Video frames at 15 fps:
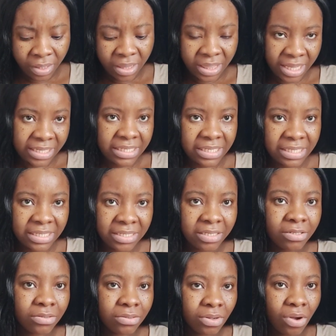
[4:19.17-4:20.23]
13.
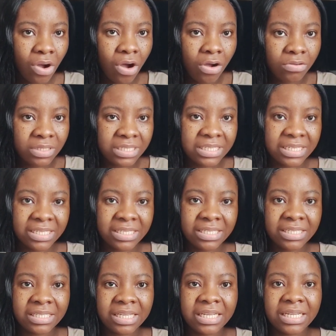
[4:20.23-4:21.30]
All
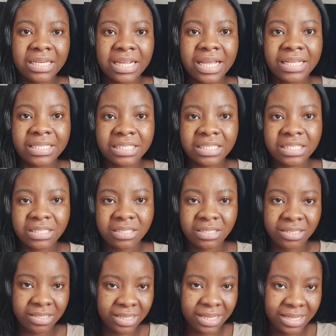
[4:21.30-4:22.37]
this in
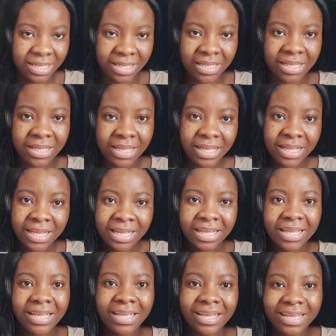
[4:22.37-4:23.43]
a
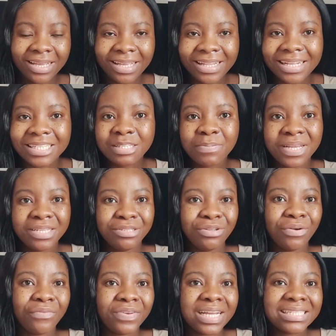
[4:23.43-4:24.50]
space
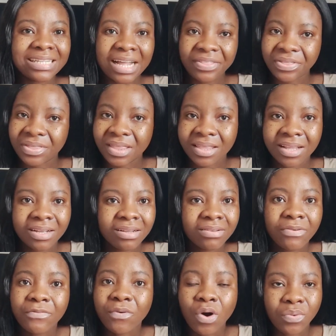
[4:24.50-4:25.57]
of less than
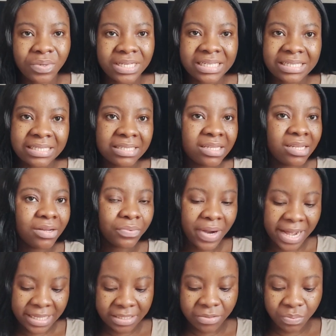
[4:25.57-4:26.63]
4 weeks,
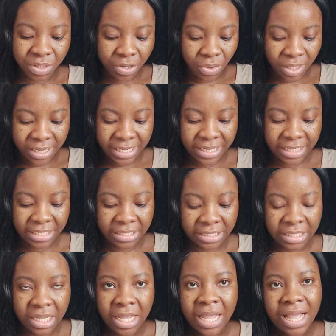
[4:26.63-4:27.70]
right? We got
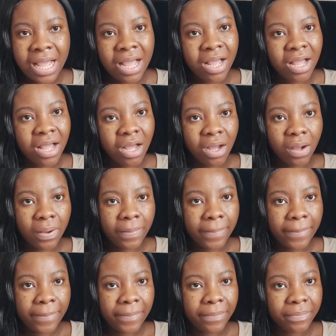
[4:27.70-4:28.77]
his
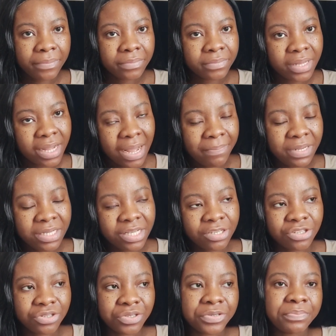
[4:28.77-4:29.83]

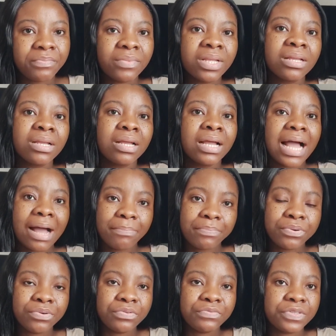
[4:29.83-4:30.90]
application
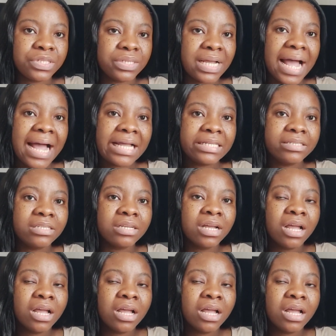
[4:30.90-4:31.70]
approved. And